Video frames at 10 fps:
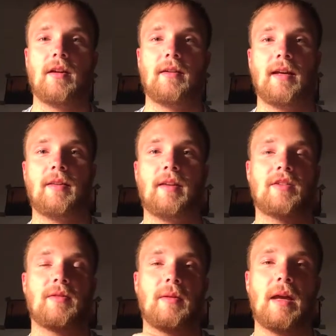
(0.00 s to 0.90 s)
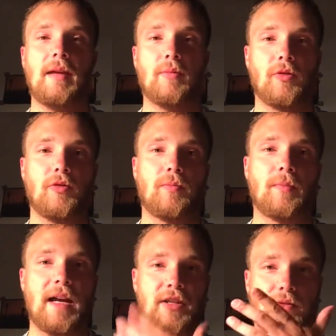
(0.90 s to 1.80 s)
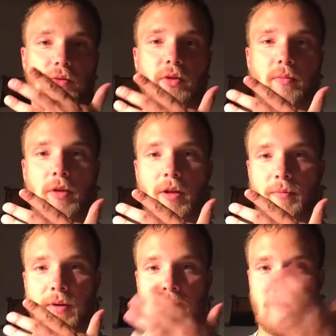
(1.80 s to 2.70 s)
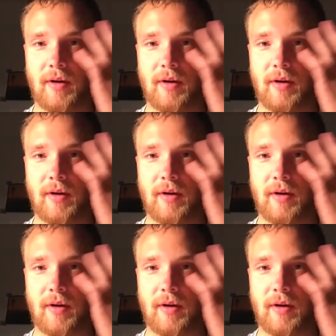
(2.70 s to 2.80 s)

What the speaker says: that is able to pass through the blood-brain